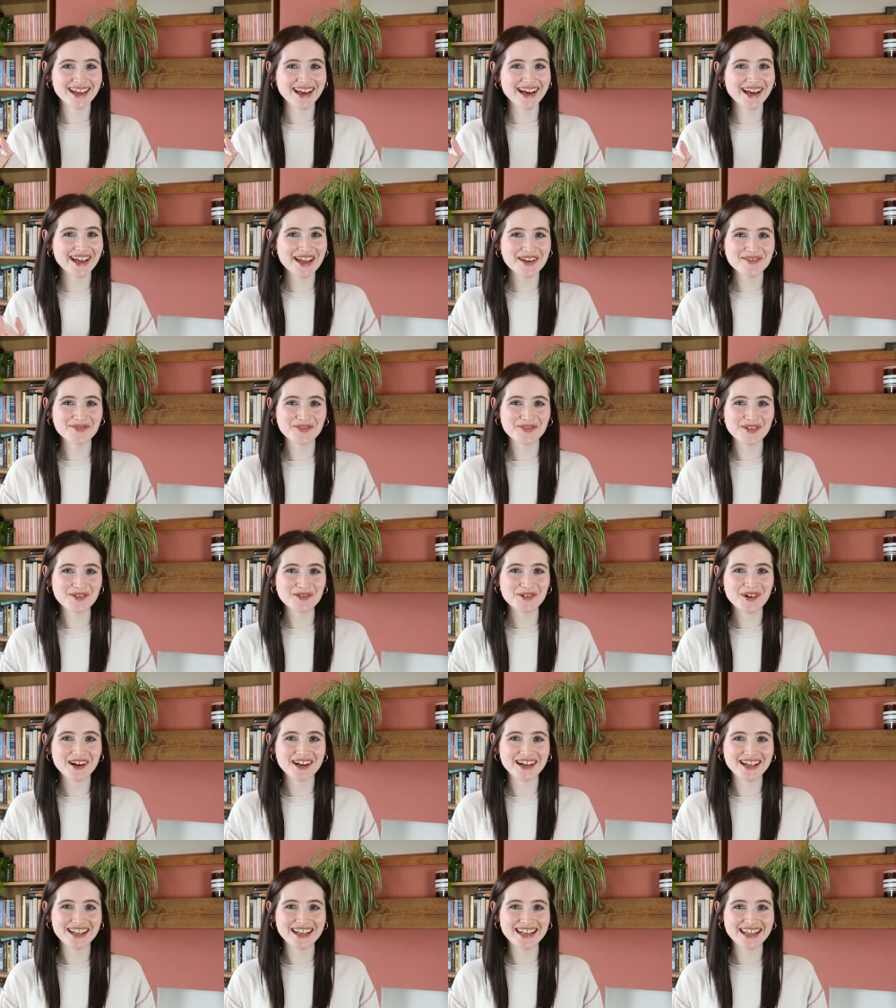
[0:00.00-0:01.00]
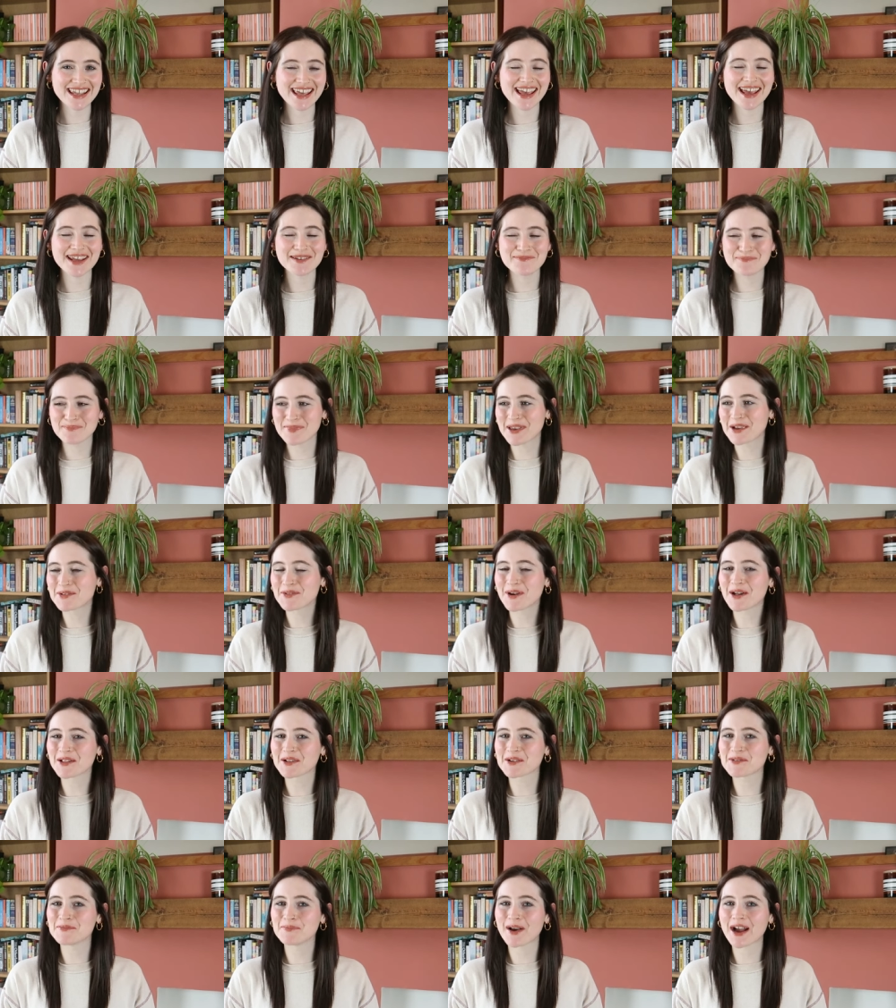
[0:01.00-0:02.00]
Hi everyone, a big
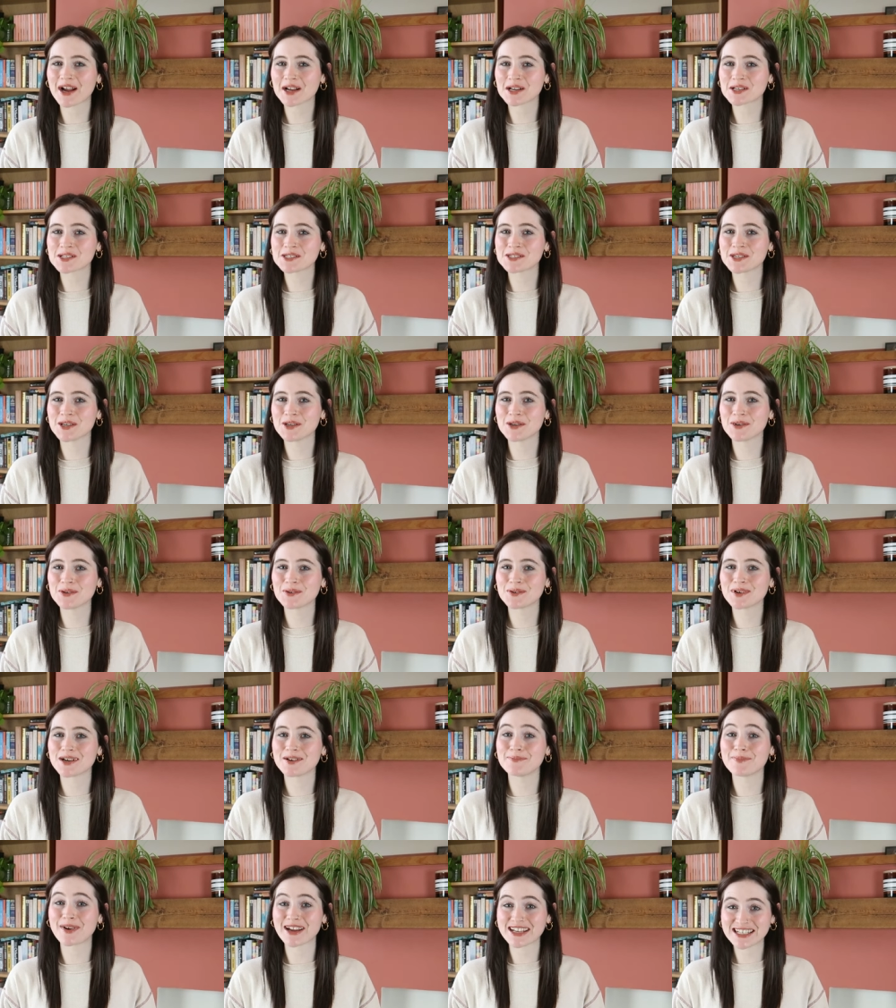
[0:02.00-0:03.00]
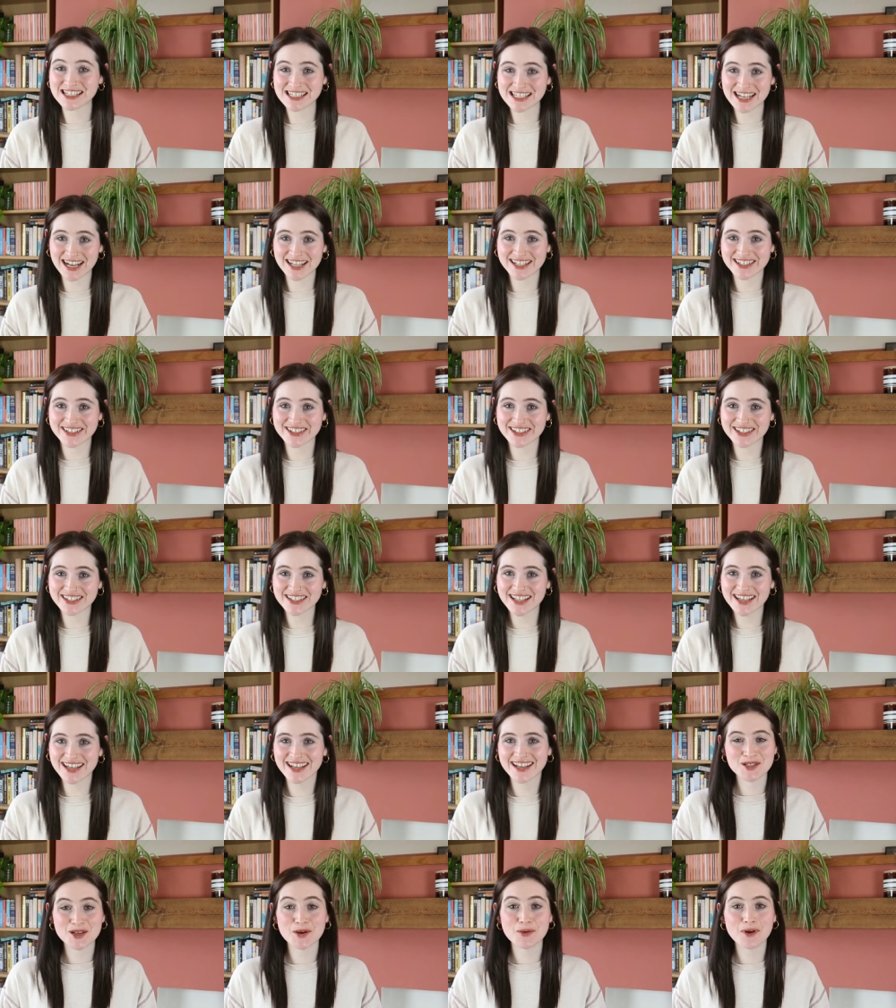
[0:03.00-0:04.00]
welcome back to my
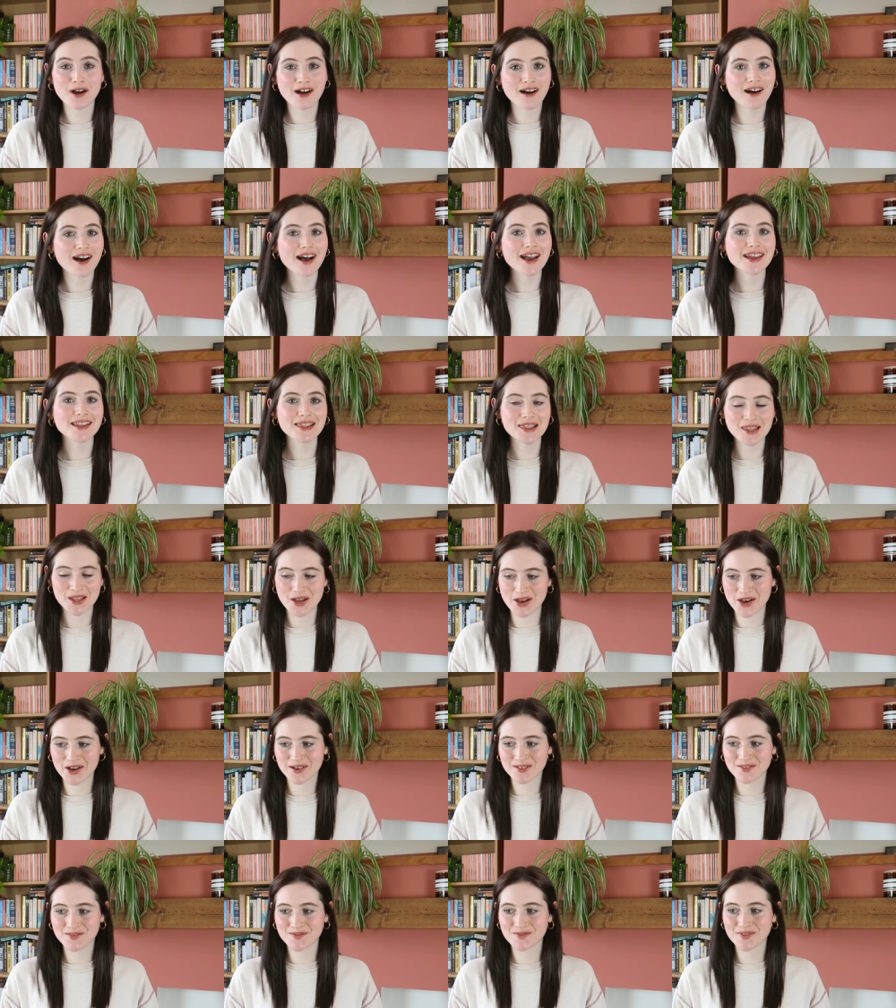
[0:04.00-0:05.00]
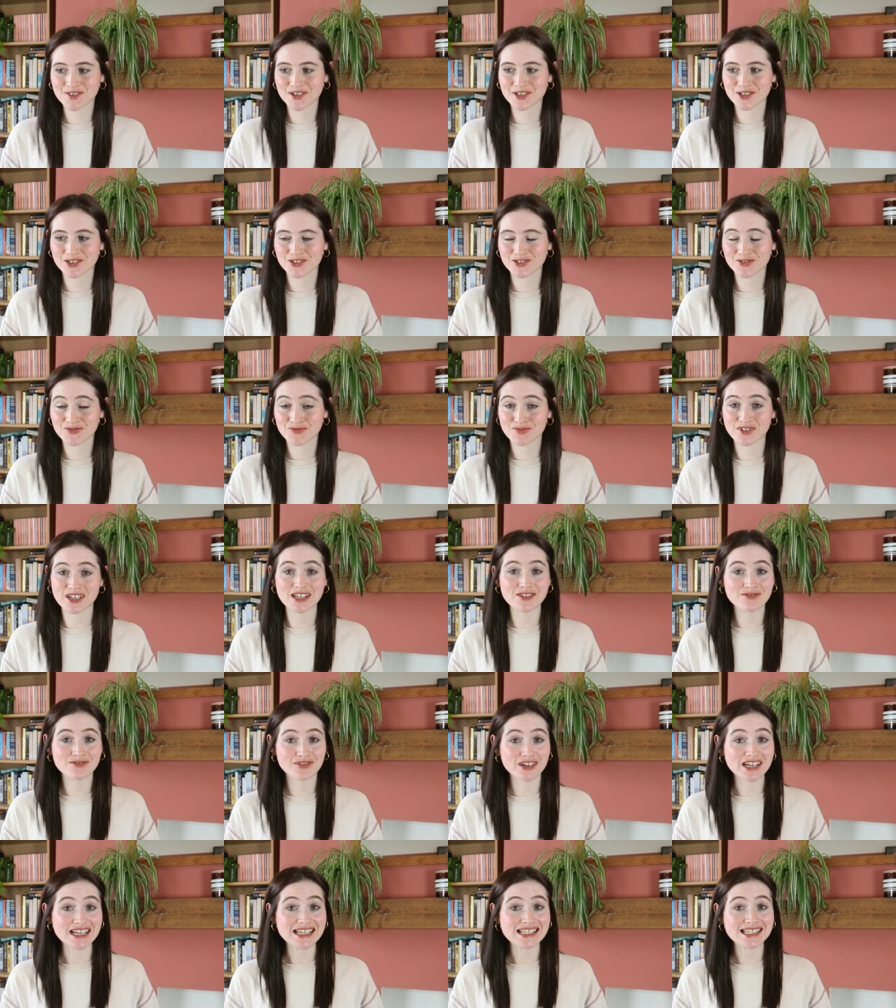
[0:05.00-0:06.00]
channel. So I love
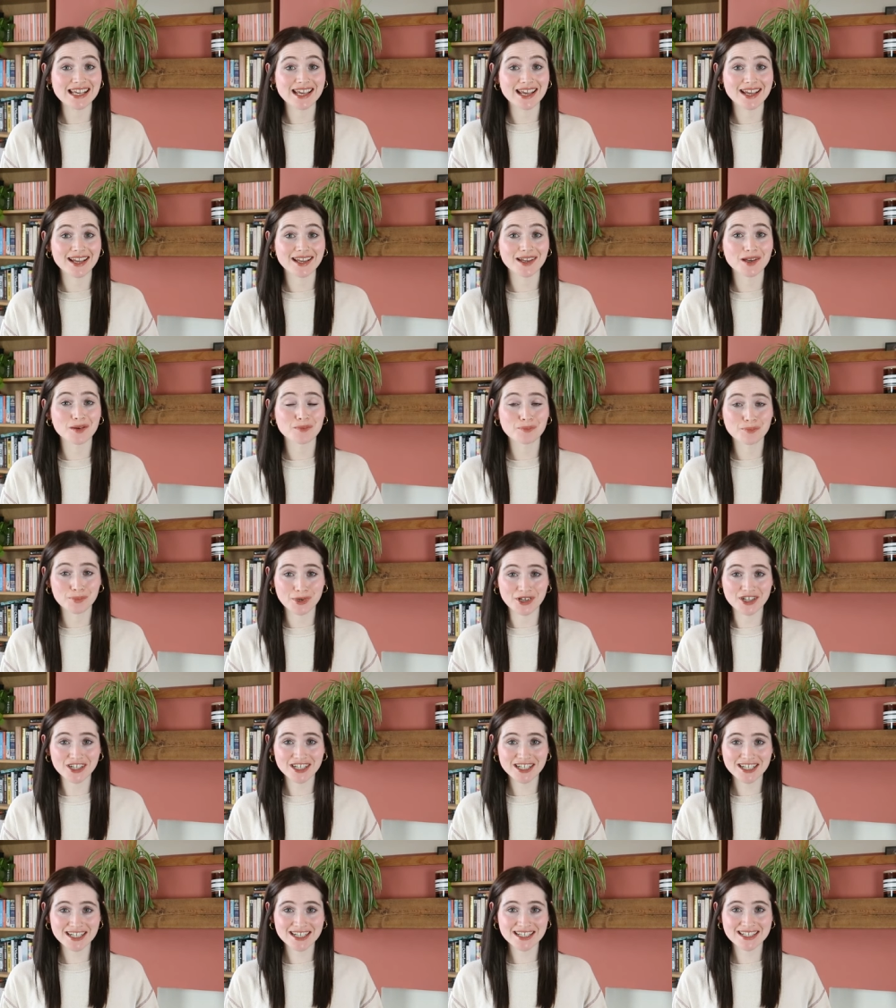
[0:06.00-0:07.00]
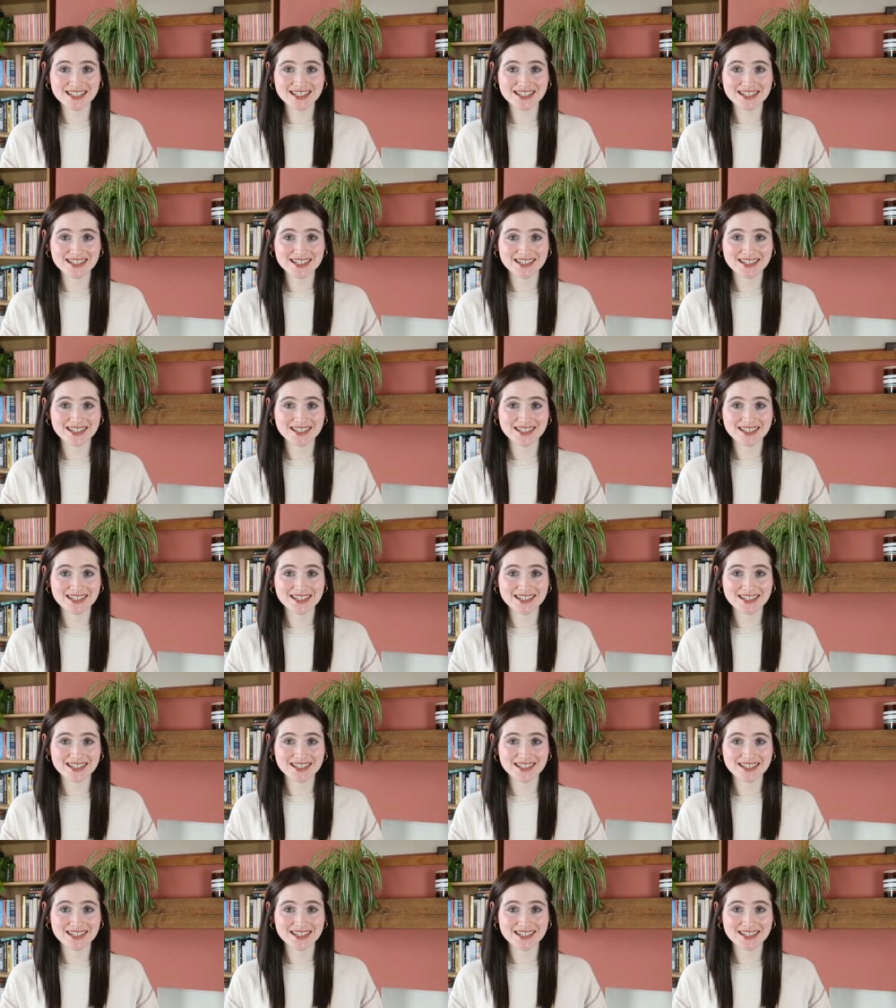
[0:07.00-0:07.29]
rereading books.